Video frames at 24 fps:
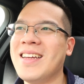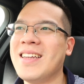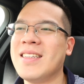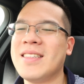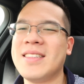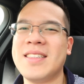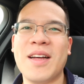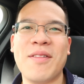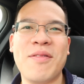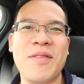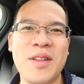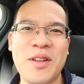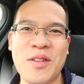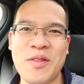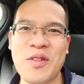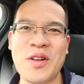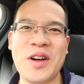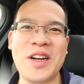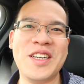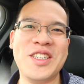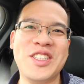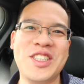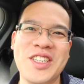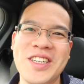stuff in the
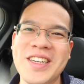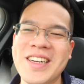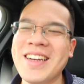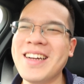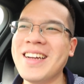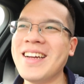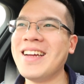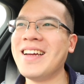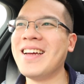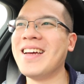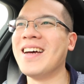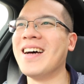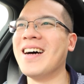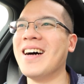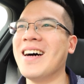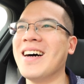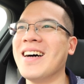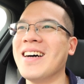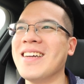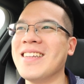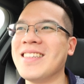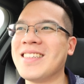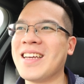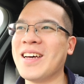fridge.
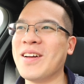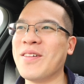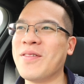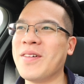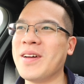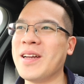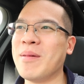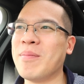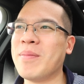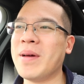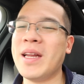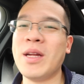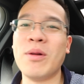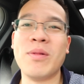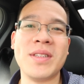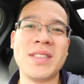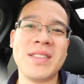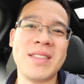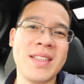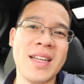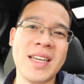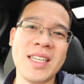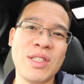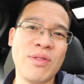Uh, it's kind of funny, but
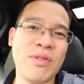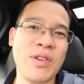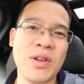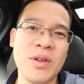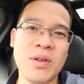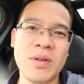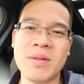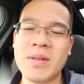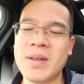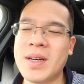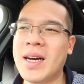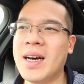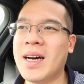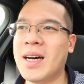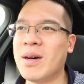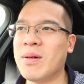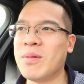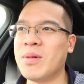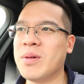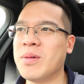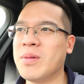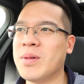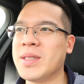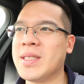anyways, nice view. Uh,
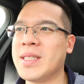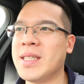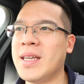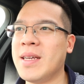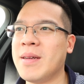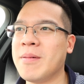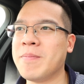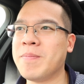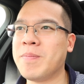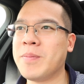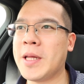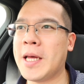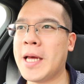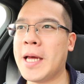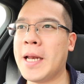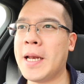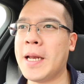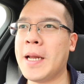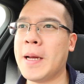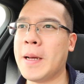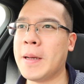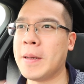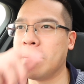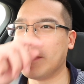we'll, we'll, see
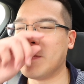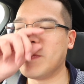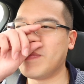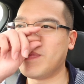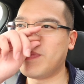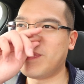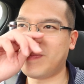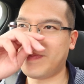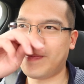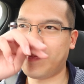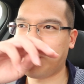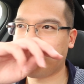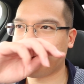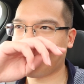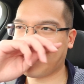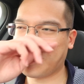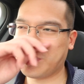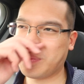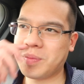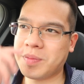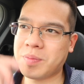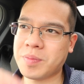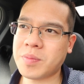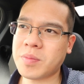and
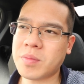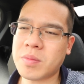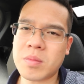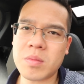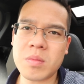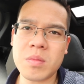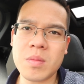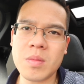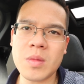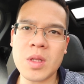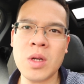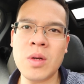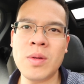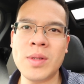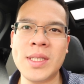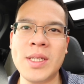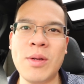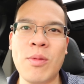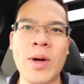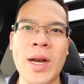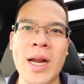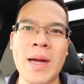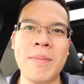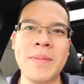um, we'll see what